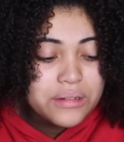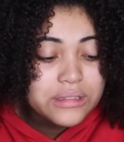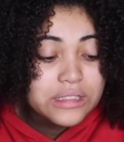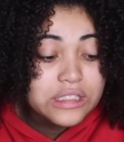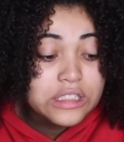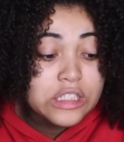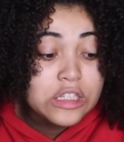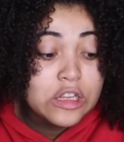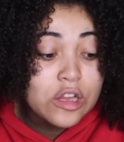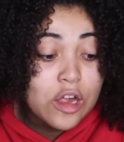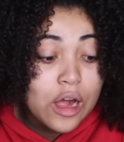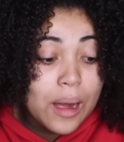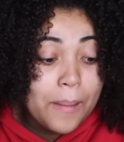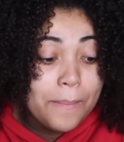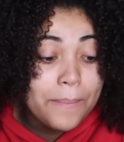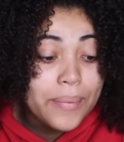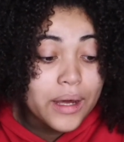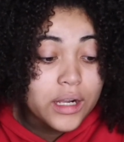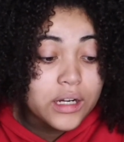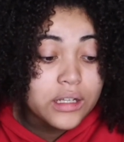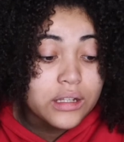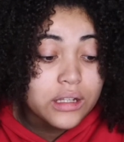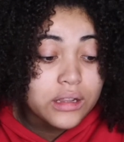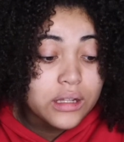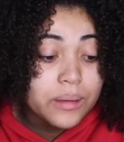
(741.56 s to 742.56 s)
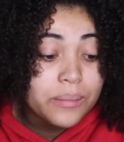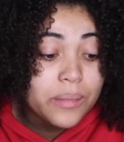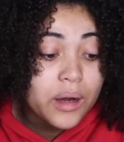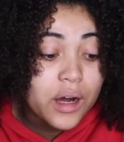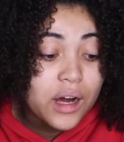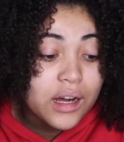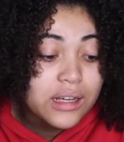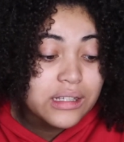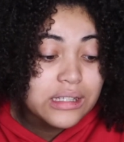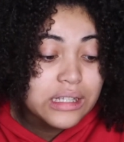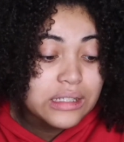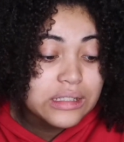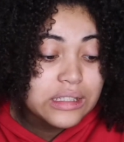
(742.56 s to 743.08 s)
It's a lot better than the
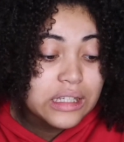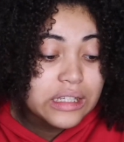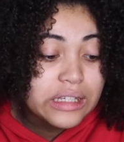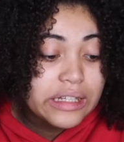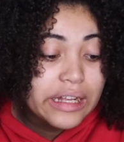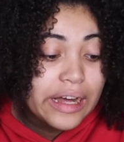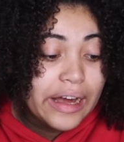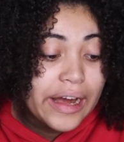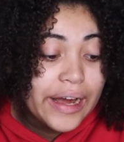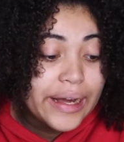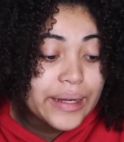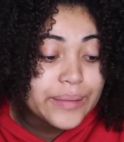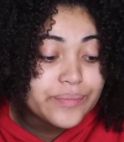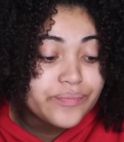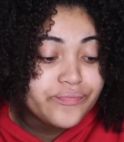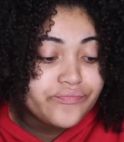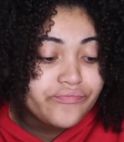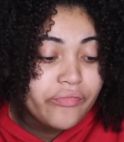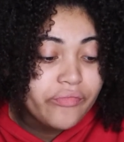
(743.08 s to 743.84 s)
box. I'll tell you that.